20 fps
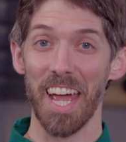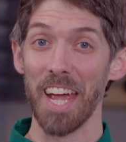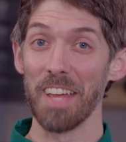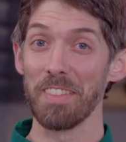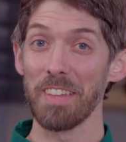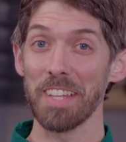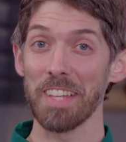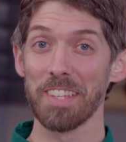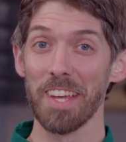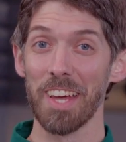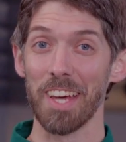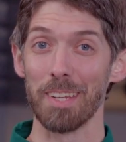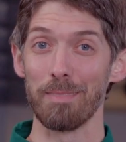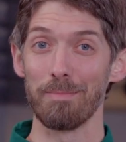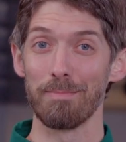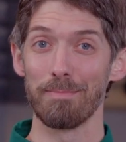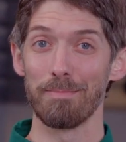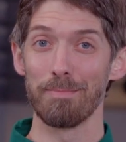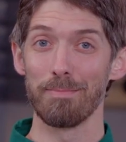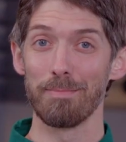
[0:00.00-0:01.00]
And that's it.
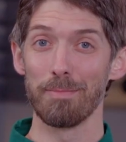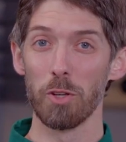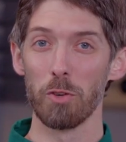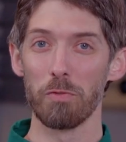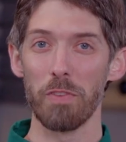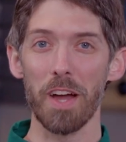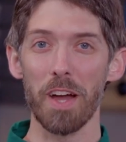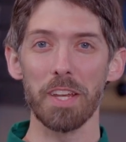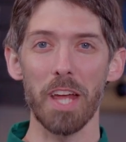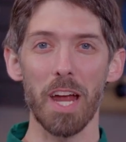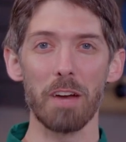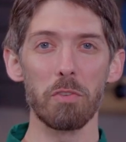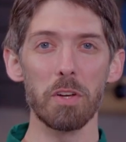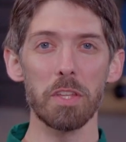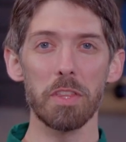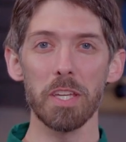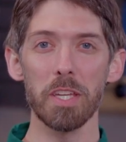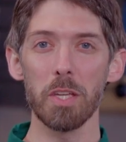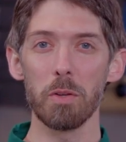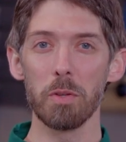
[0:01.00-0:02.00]
You'll find
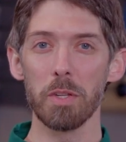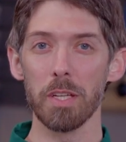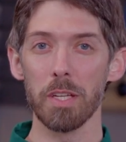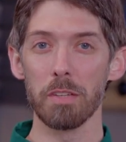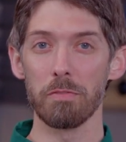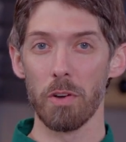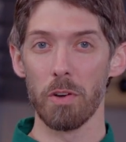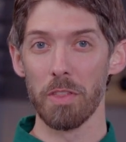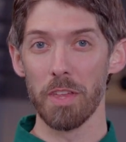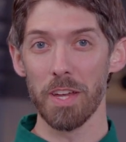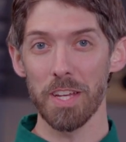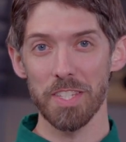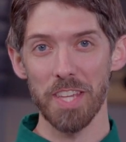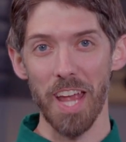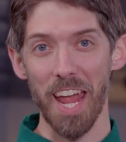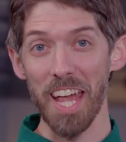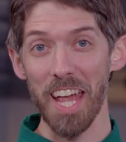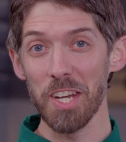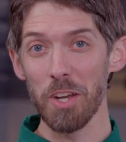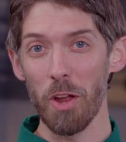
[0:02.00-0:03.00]
everything you need for this
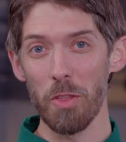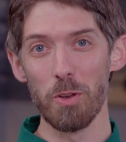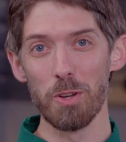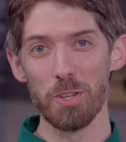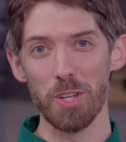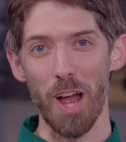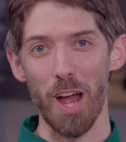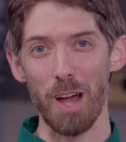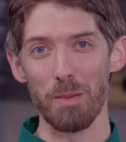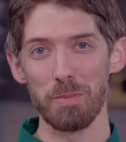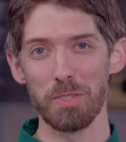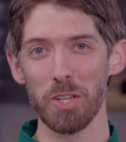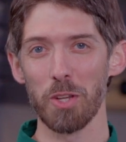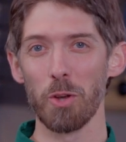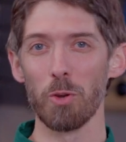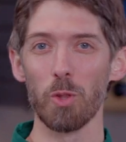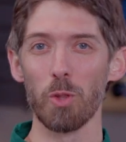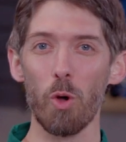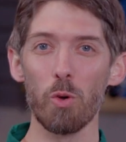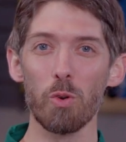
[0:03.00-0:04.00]
and other jobs at
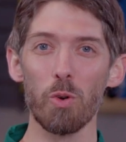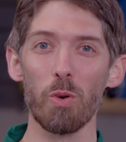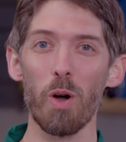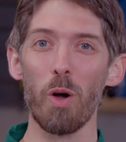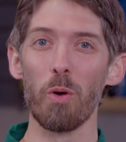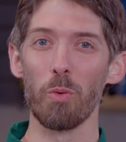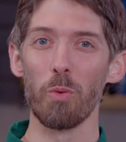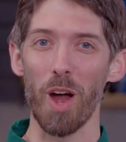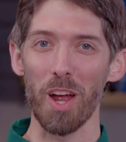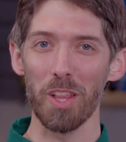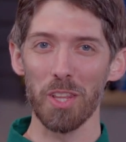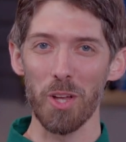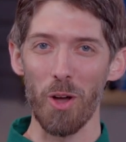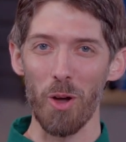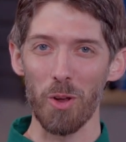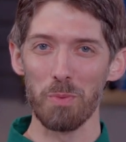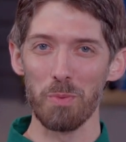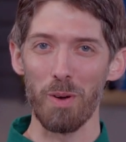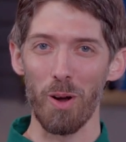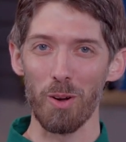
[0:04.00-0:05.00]
your local O'Reilly
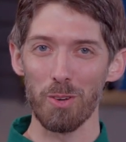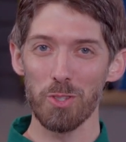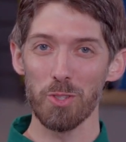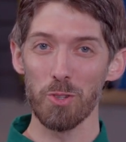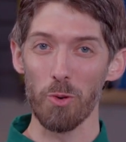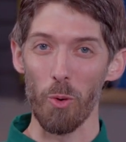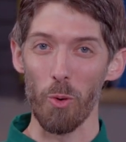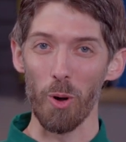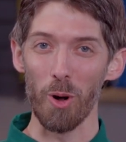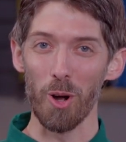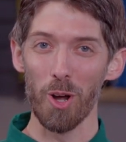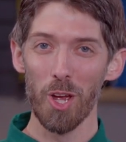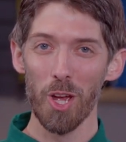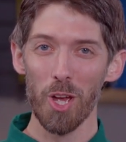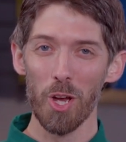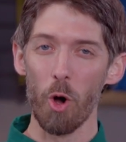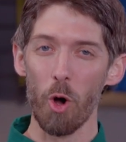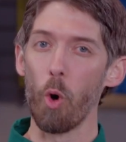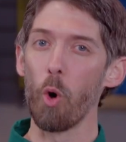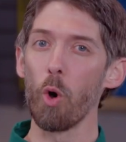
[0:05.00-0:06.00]
Auto Parts store
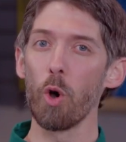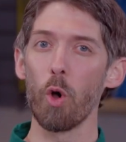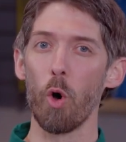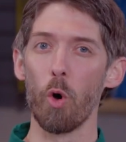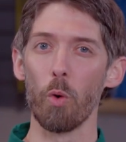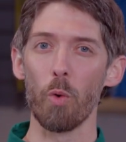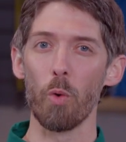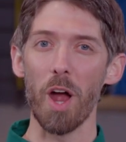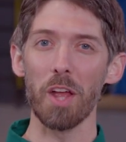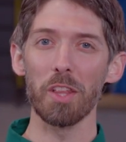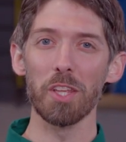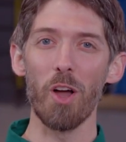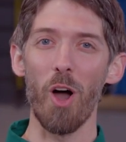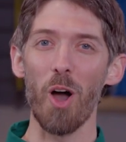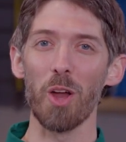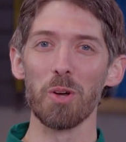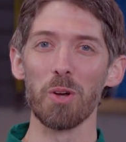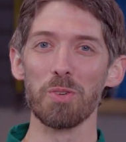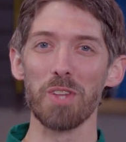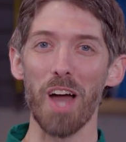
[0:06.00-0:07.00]
or O'Reilly
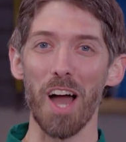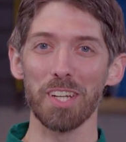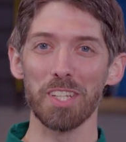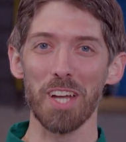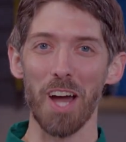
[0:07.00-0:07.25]
Auto dot